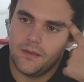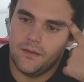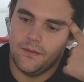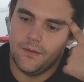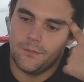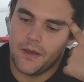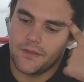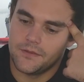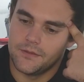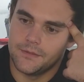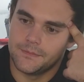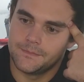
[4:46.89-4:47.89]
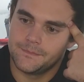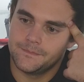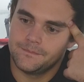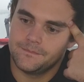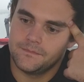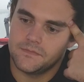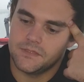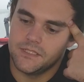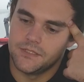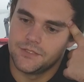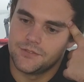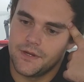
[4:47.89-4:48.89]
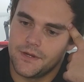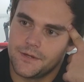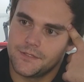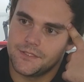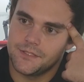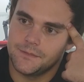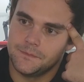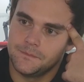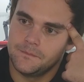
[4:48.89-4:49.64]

by the illustrator. So